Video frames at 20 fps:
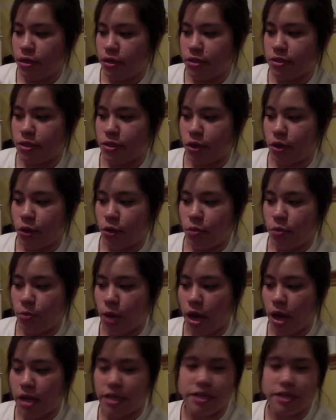So
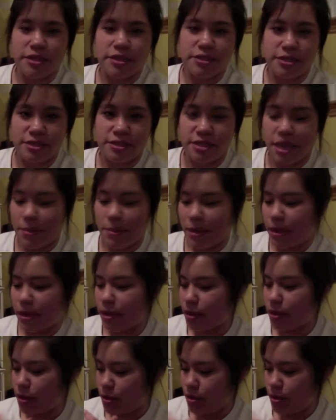body,
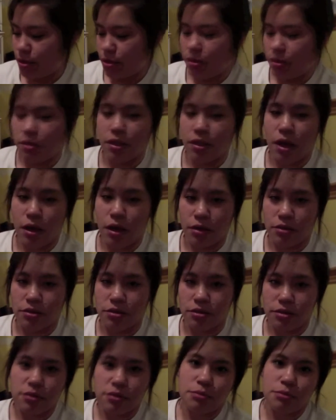systemic,
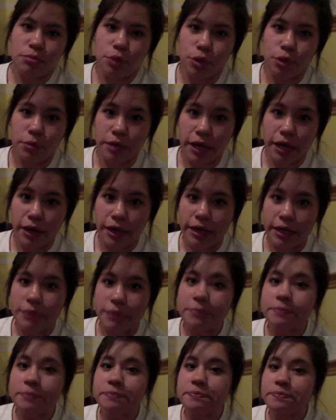lungs, pulmonary.
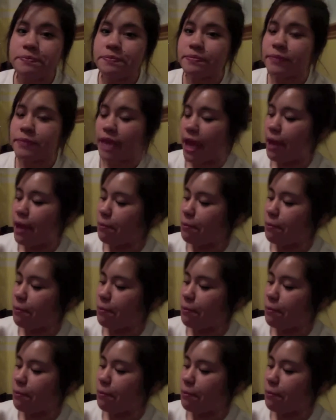Okay?